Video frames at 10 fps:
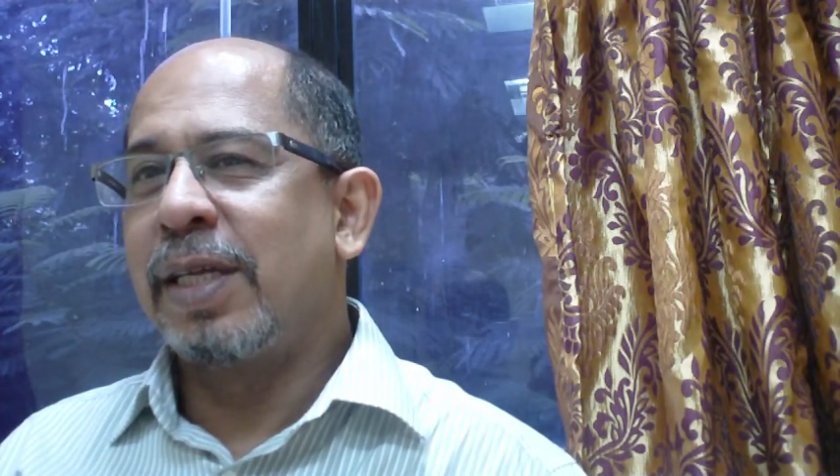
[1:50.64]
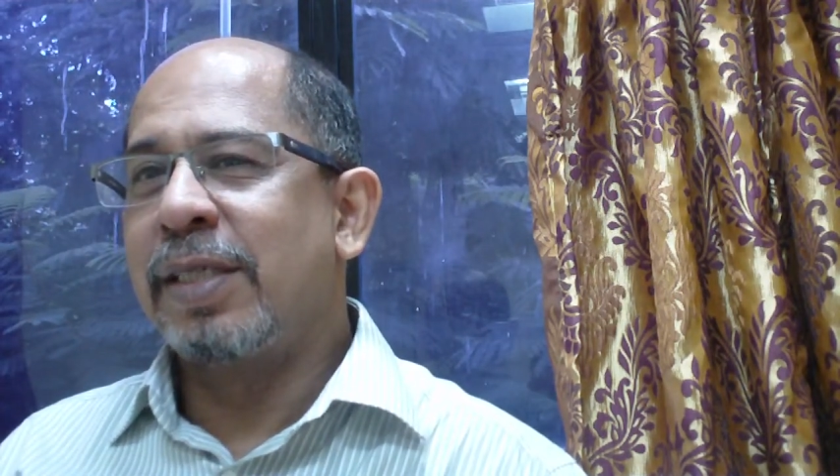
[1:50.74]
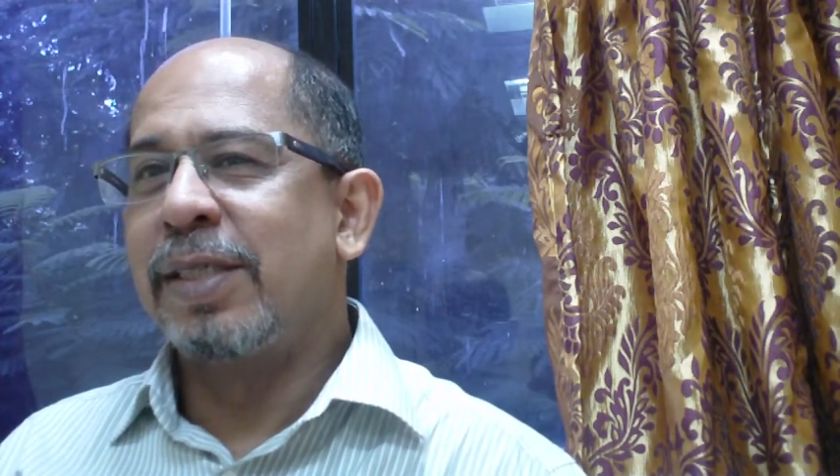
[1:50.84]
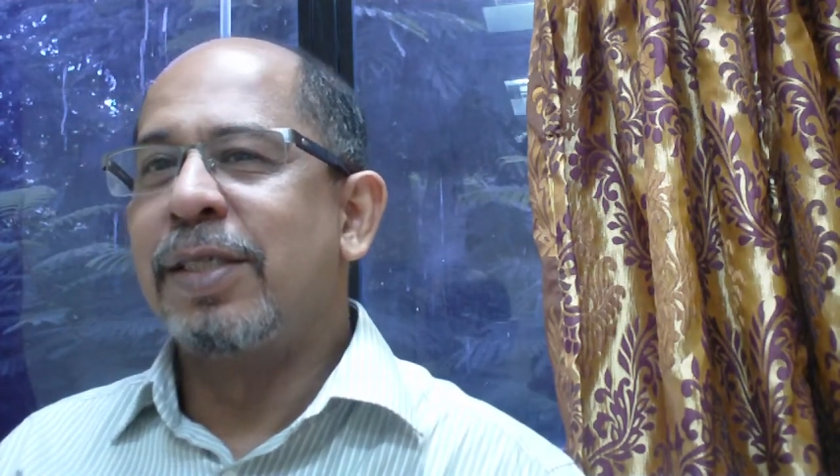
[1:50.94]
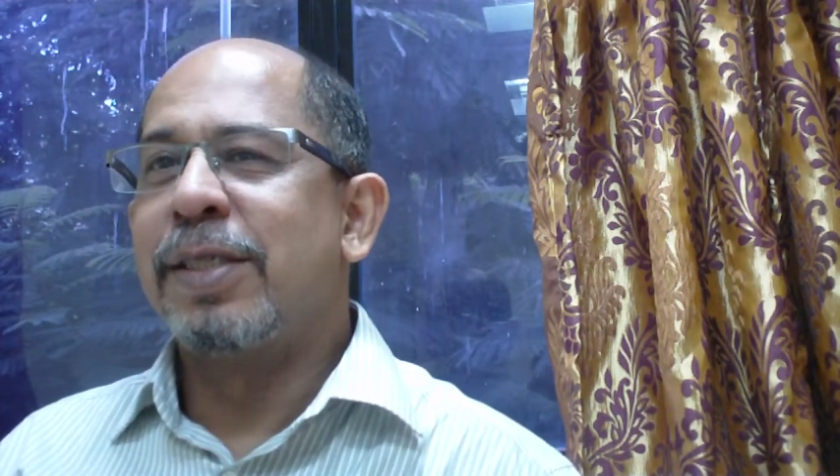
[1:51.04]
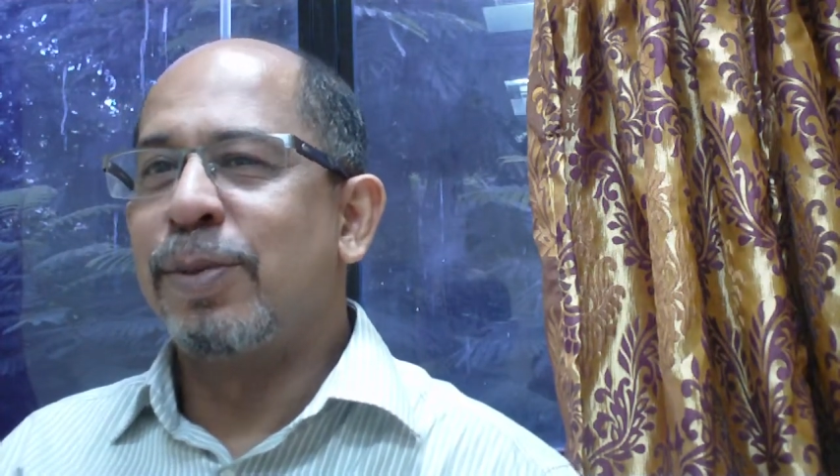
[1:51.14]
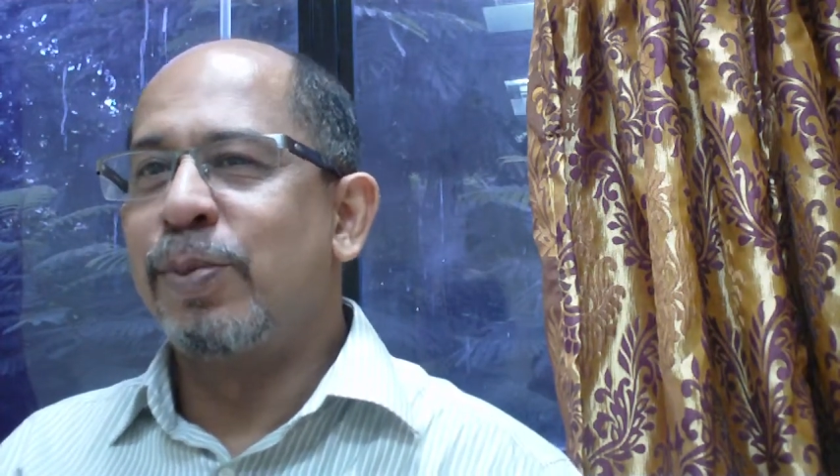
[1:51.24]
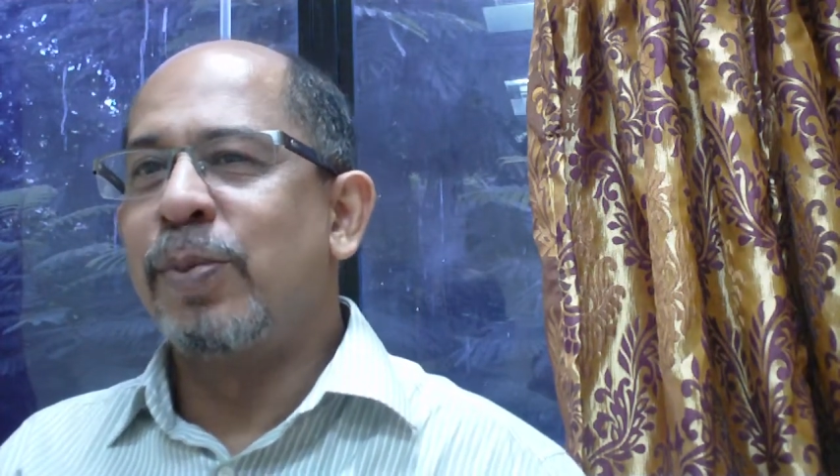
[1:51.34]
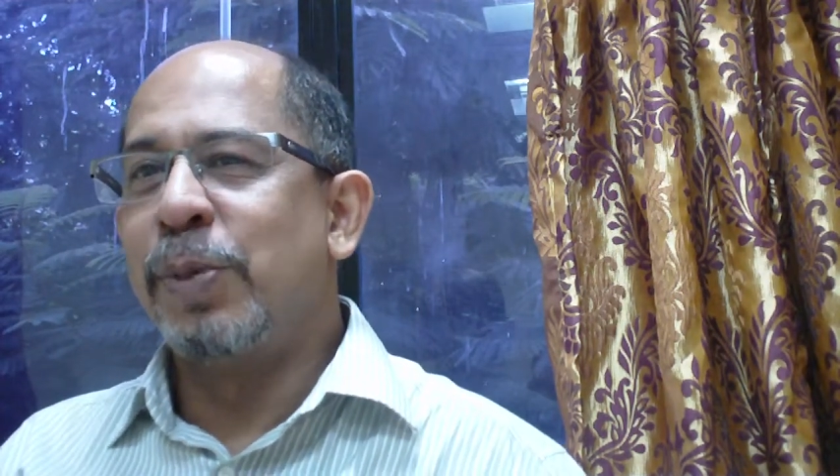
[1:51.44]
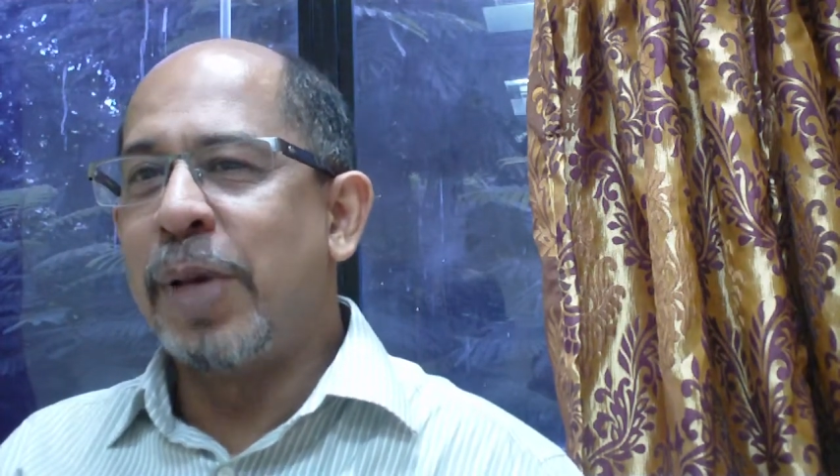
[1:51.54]
Since
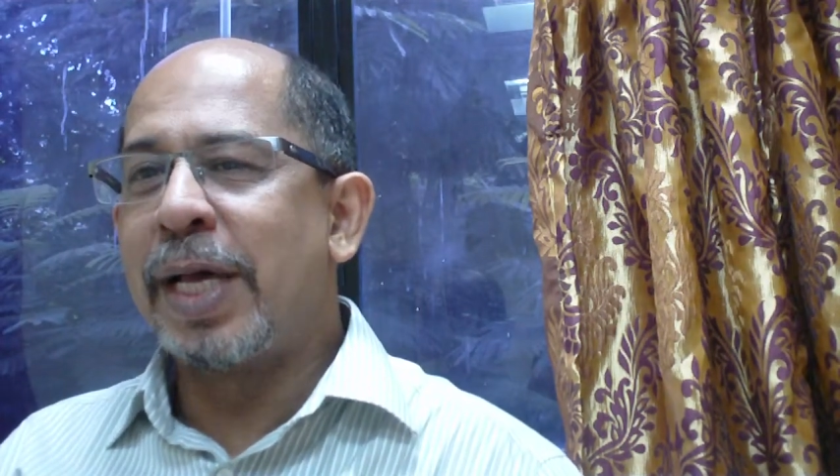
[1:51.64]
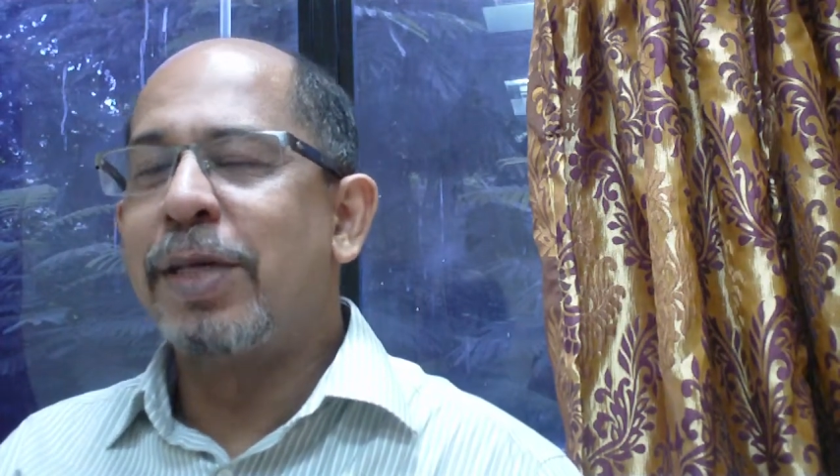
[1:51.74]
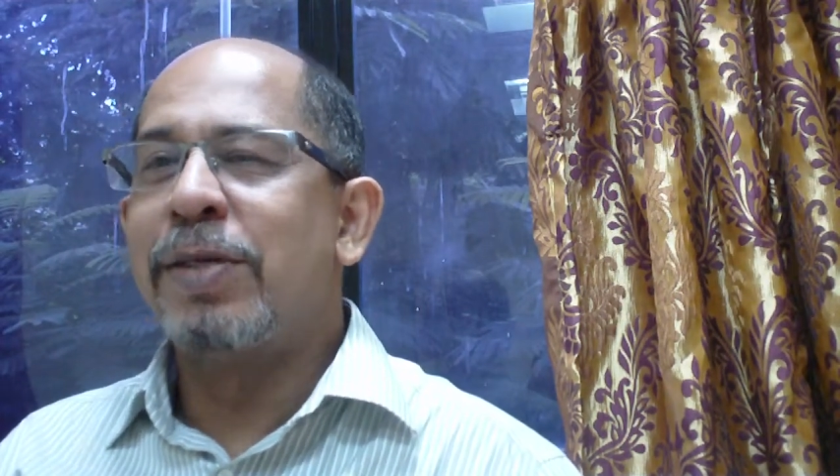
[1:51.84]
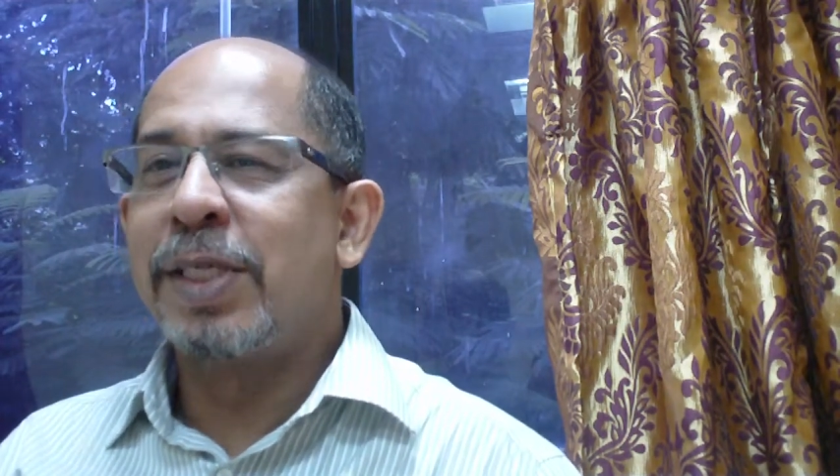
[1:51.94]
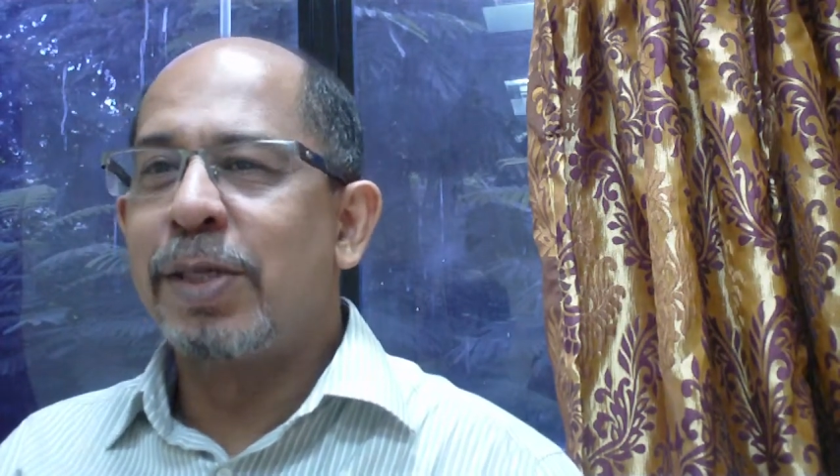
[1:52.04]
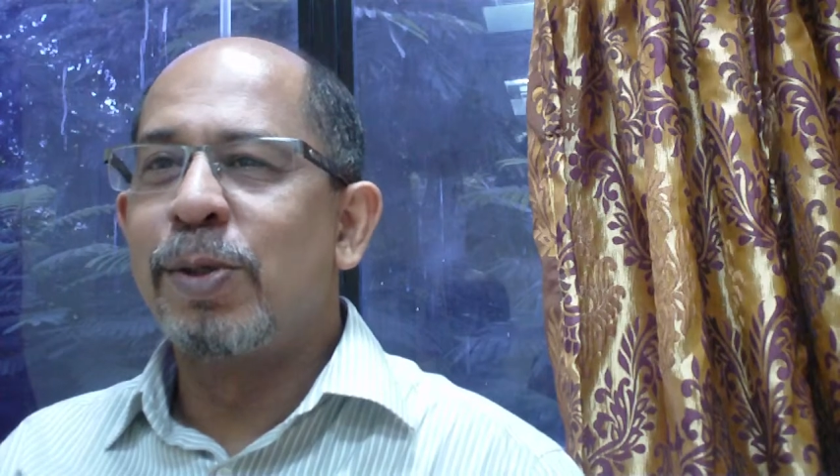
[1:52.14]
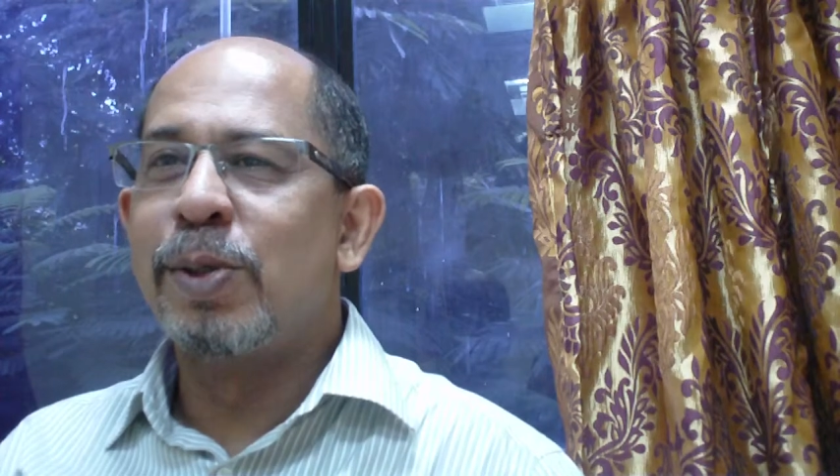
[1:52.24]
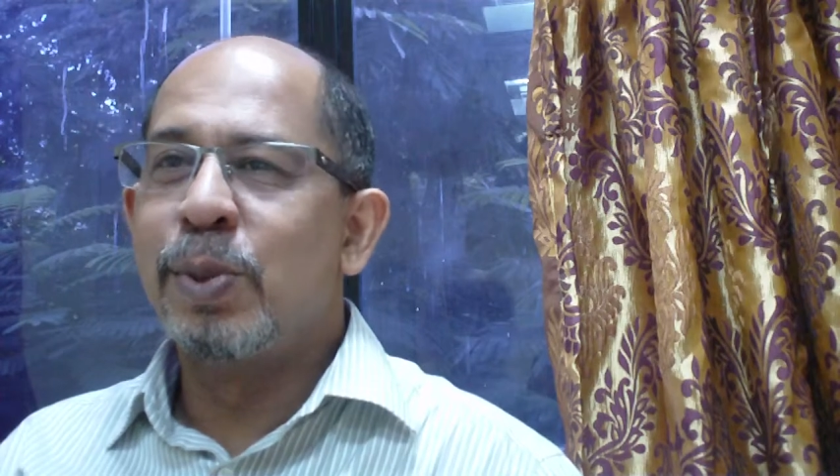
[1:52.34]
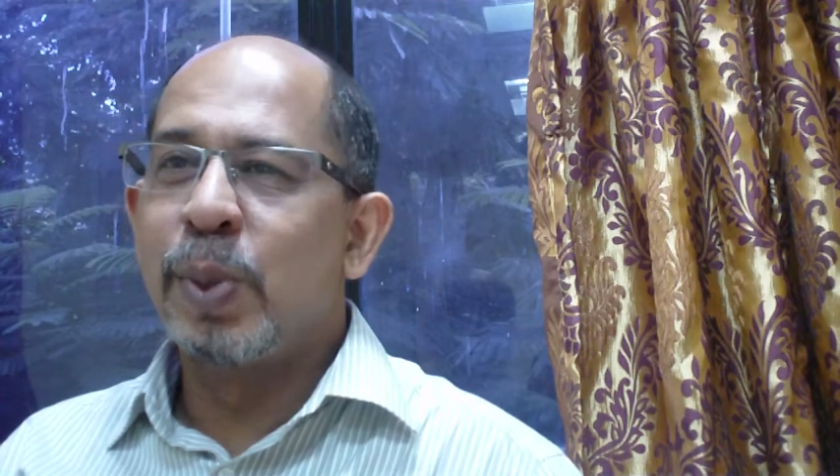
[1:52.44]
my background includes